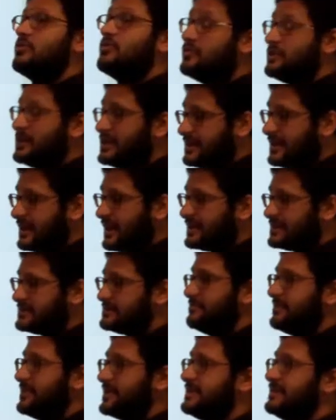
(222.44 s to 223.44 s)
only
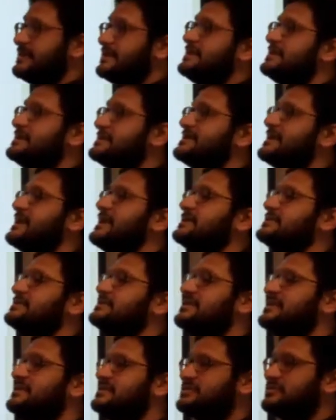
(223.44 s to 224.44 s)
that, but it is
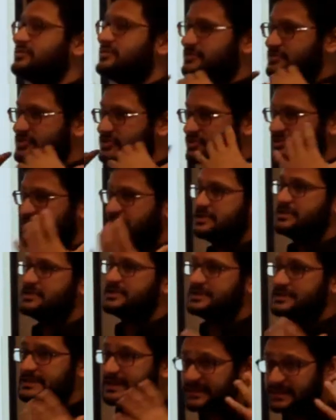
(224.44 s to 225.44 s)
actually sort of
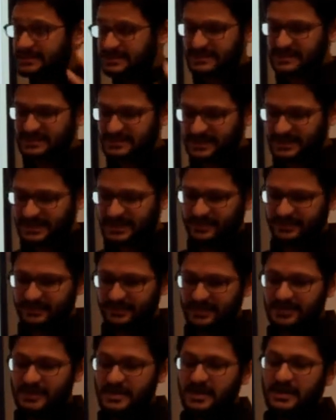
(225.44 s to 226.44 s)
structures in
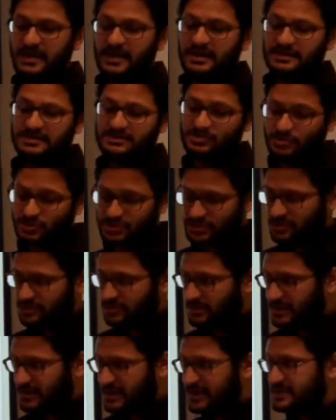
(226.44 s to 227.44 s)
society,
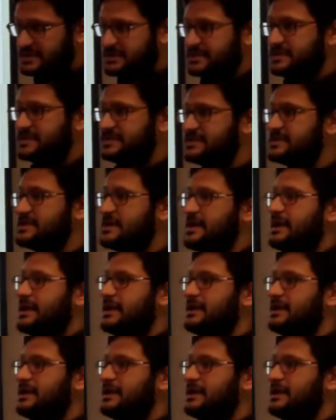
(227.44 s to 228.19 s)
social relations.